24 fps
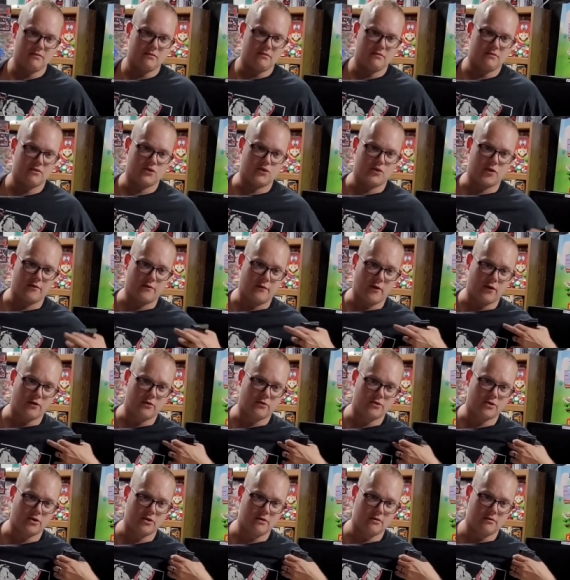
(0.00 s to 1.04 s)
Street Fighter
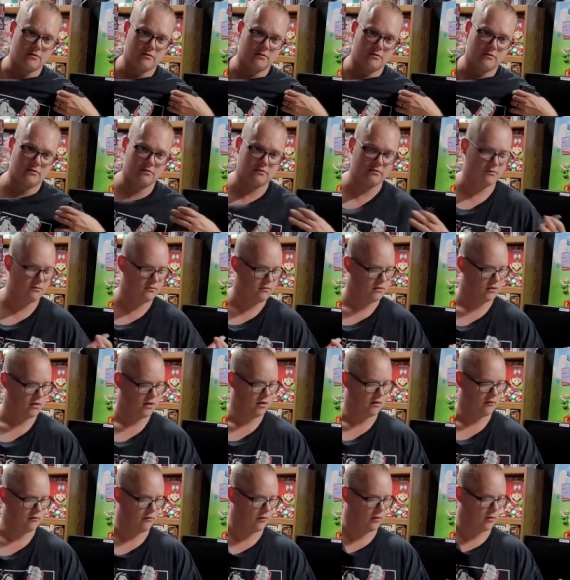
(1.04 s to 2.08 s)
shirt
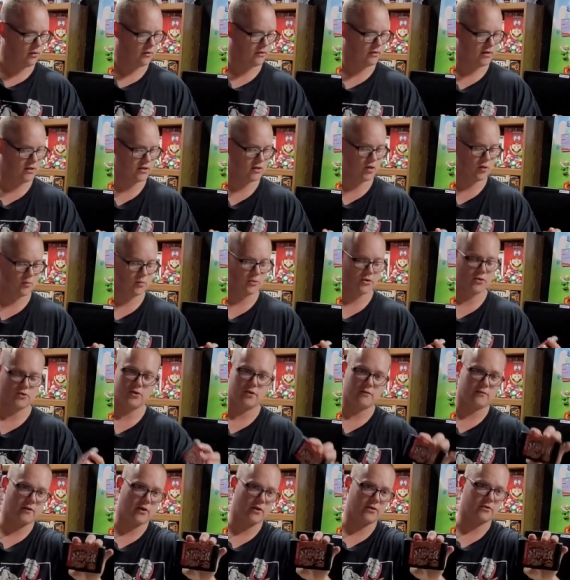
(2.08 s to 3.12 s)
for the Super
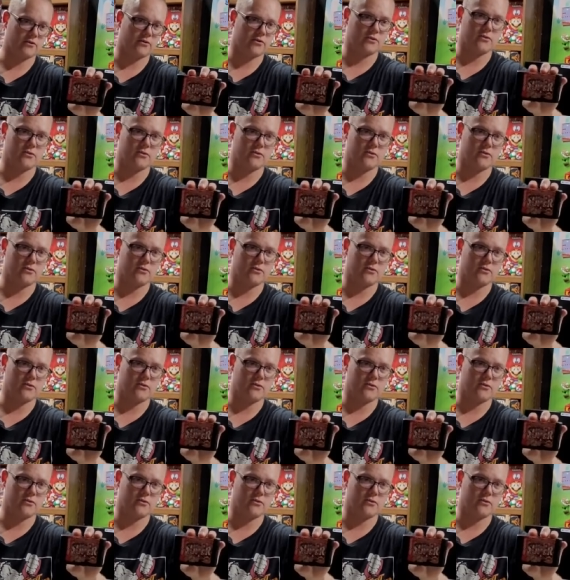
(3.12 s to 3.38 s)
Street Fighter two